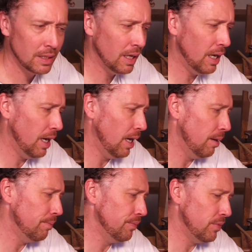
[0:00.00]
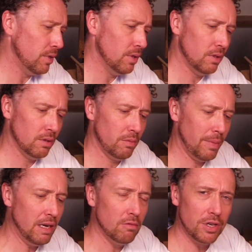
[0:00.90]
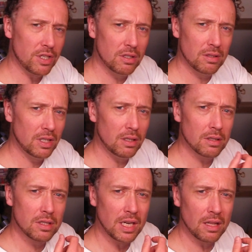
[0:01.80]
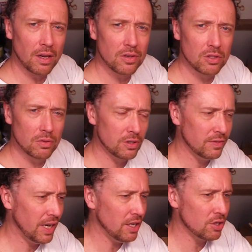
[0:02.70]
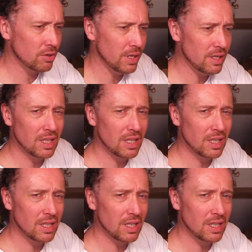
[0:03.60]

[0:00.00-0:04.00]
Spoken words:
The main reasons you're seeing those sorts of injuries,